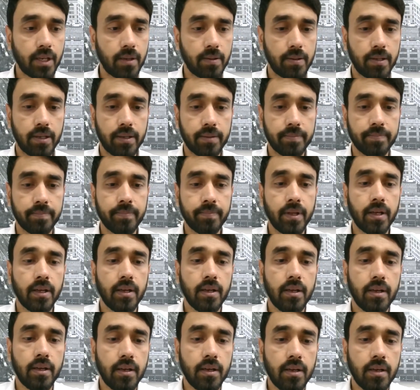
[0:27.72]
Okay.
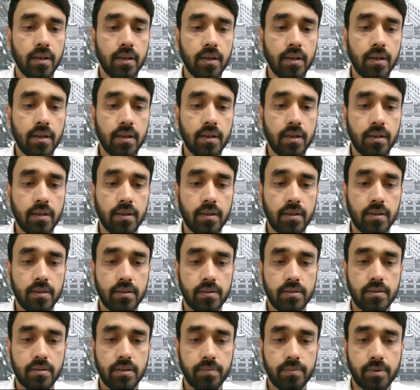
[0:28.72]

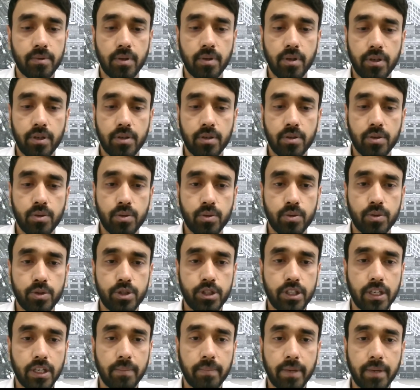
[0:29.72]
So I'm going to
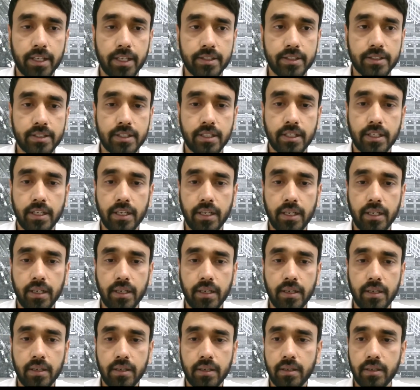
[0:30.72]
share my
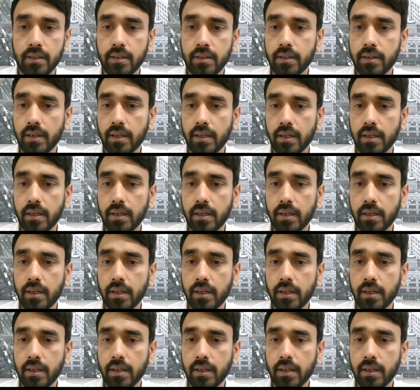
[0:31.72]
screen